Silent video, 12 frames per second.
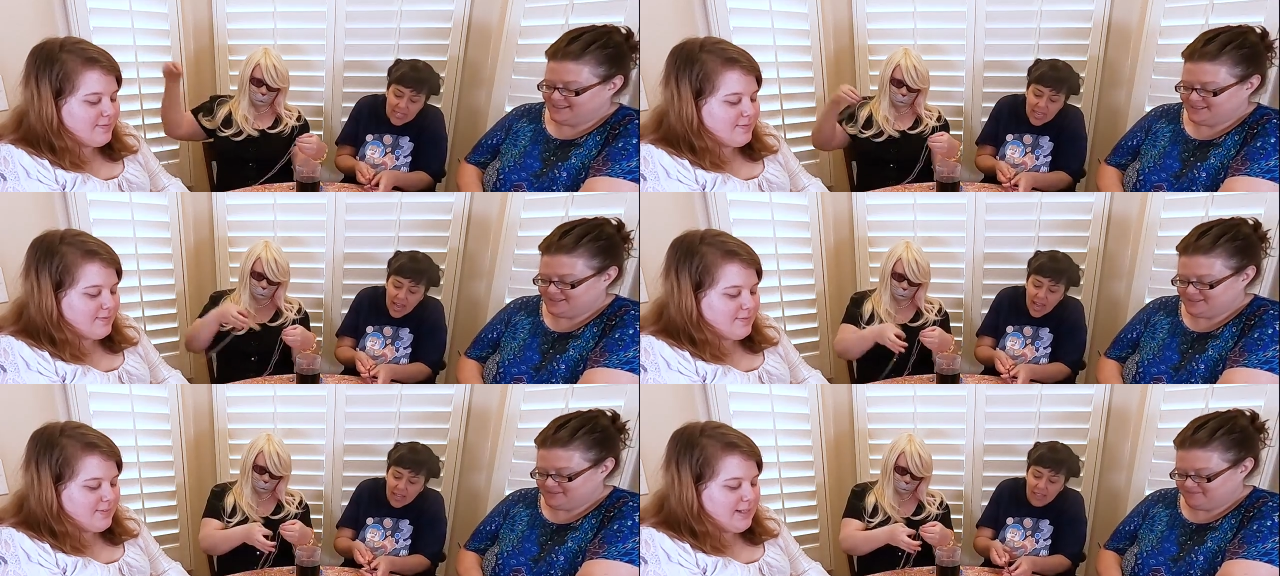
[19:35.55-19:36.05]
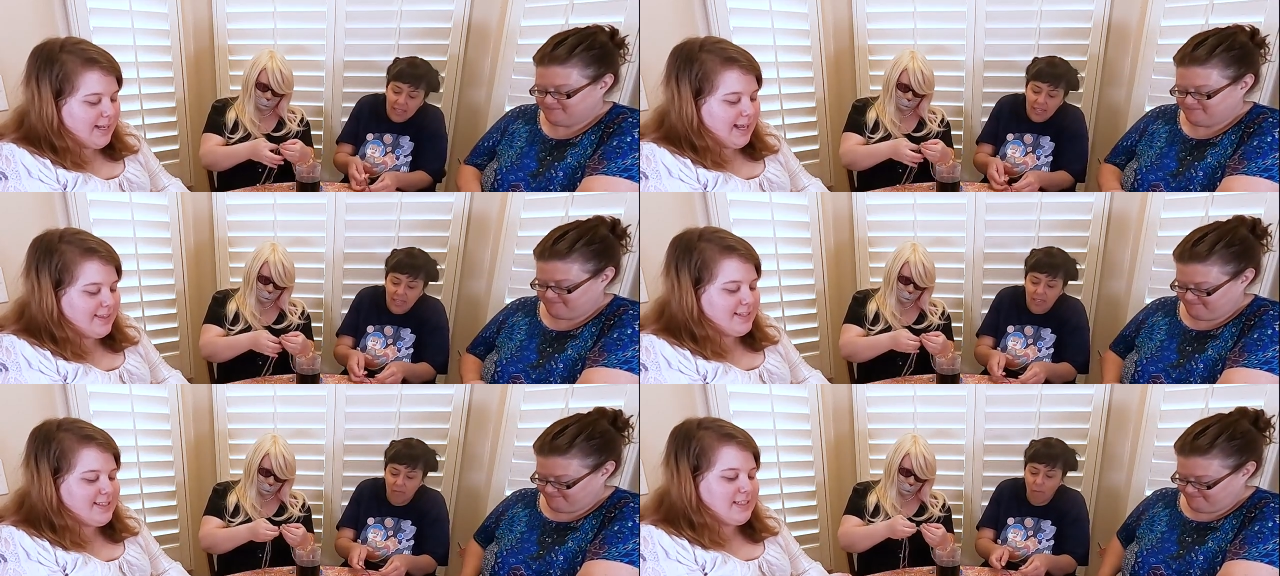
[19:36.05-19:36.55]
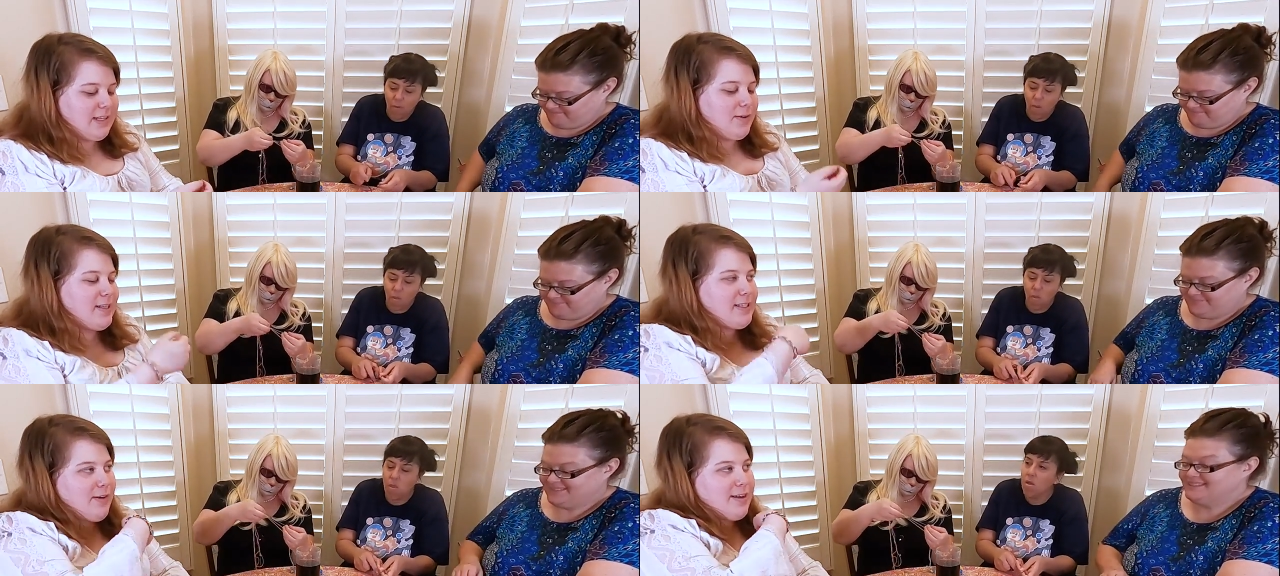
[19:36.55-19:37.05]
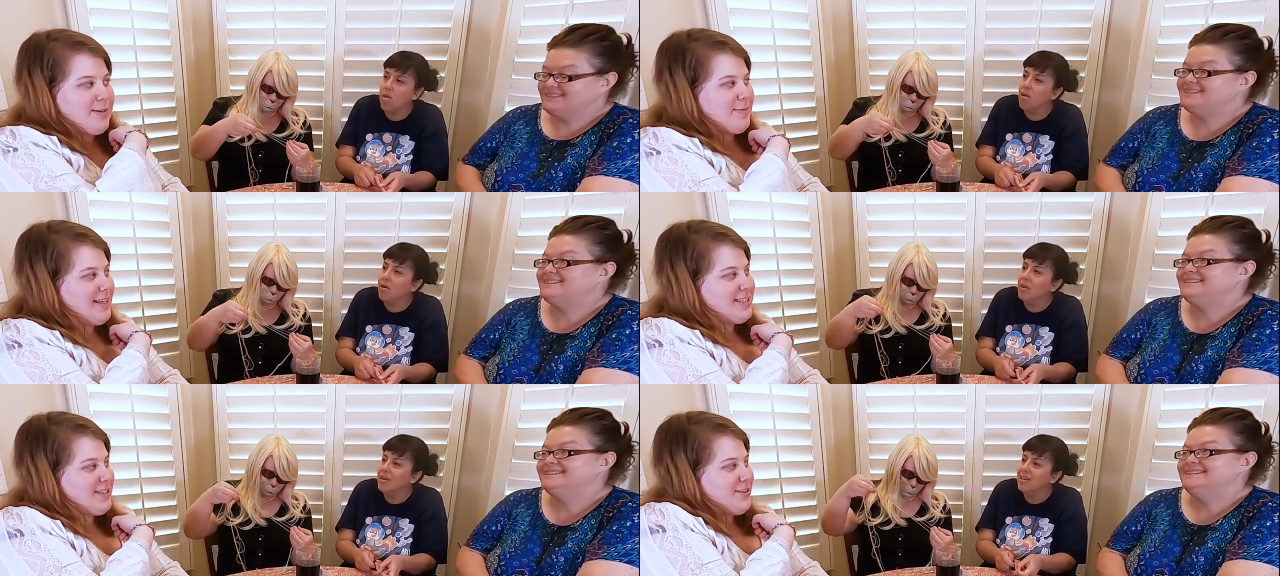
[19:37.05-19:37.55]
Speaker 1: Nice. this is always going to
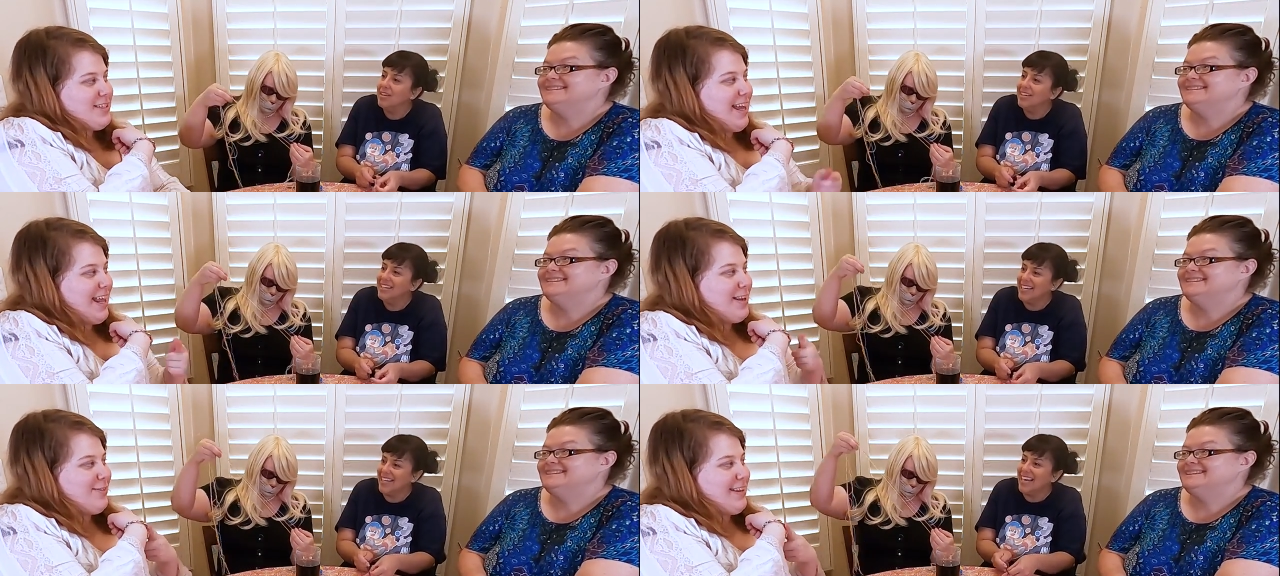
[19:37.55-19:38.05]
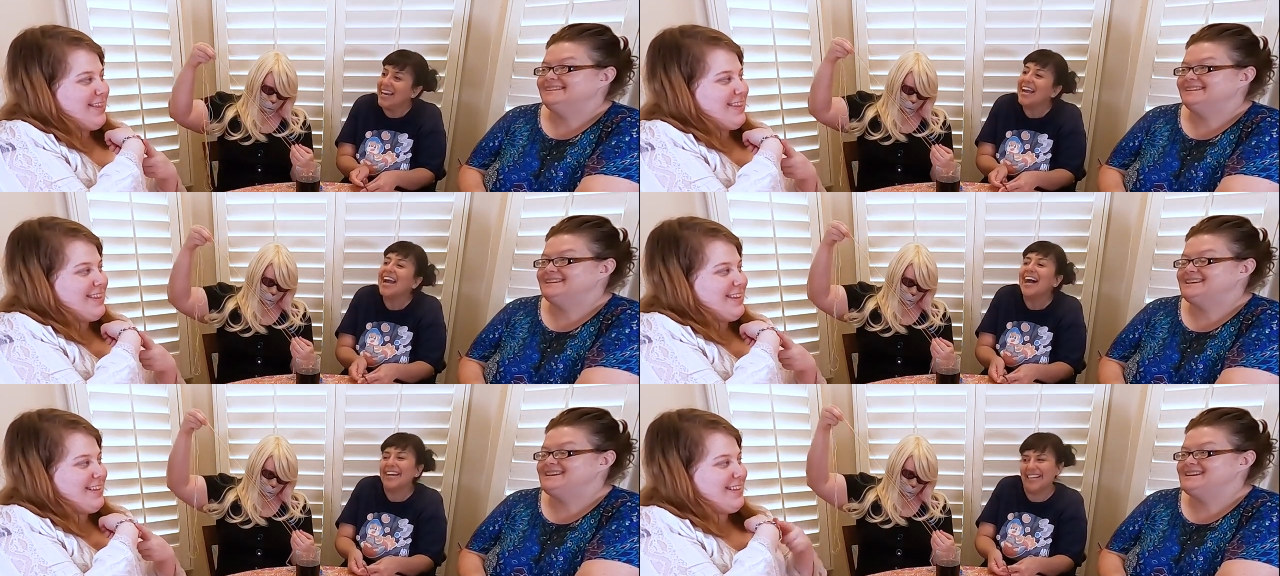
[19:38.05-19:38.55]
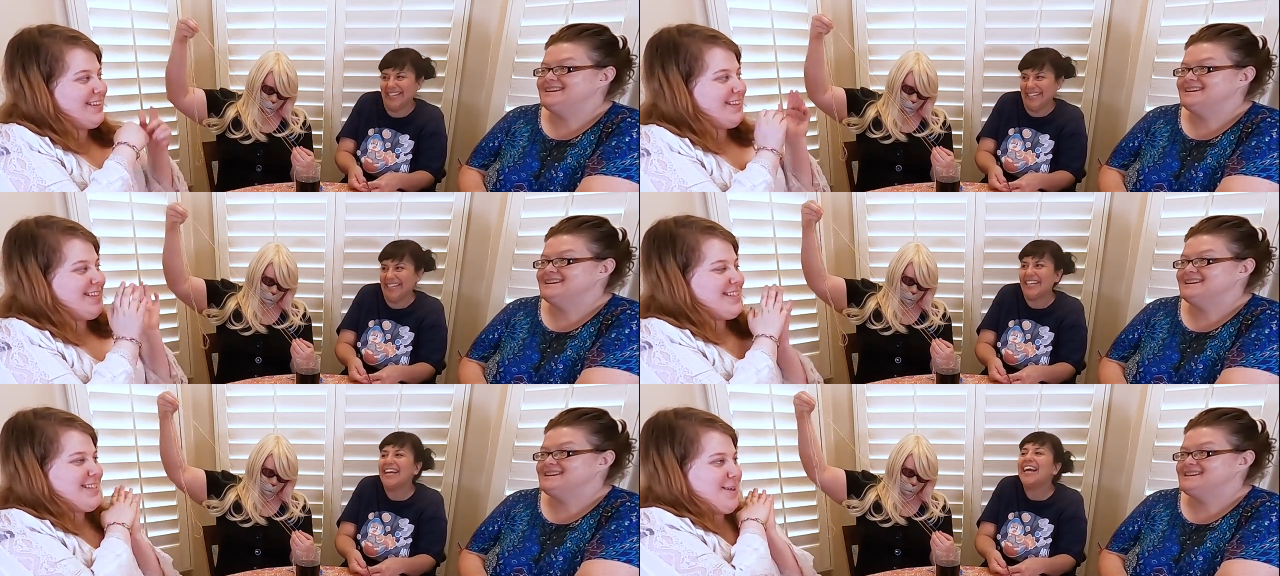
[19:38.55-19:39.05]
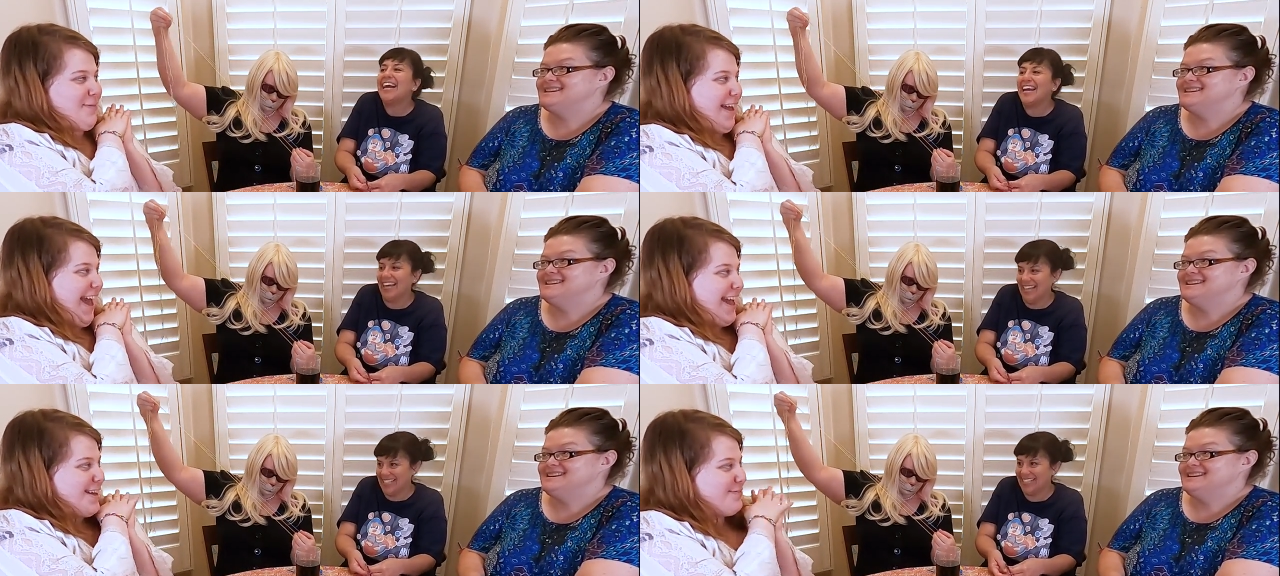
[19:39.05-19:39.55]
be associated with some
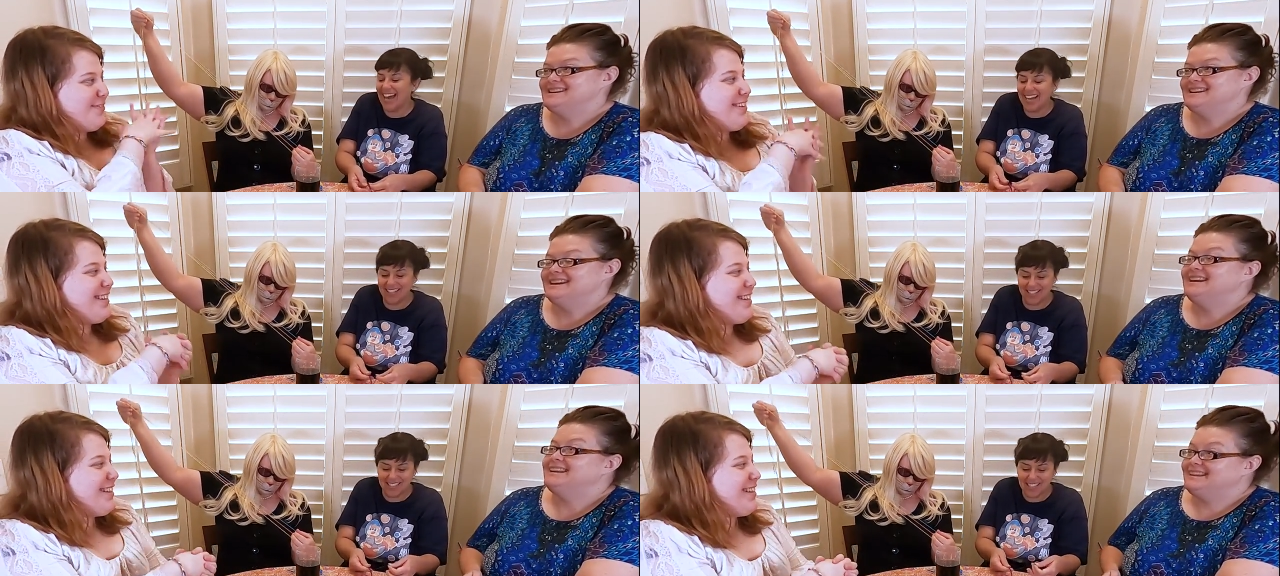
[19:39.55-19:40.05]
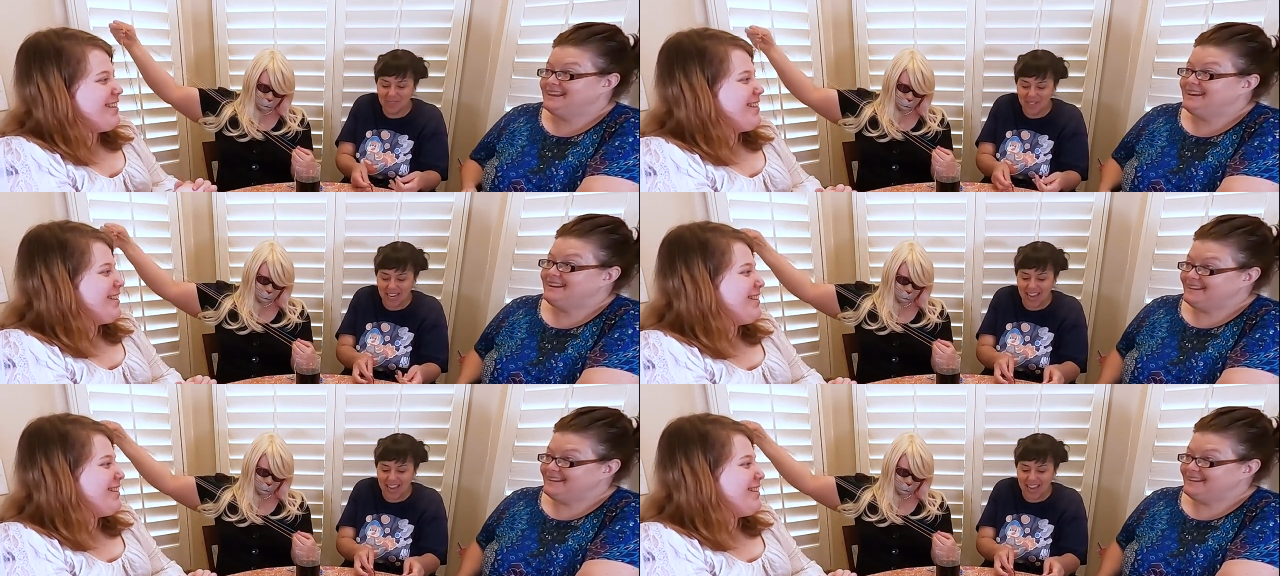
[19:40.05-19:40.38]
Exactly, summer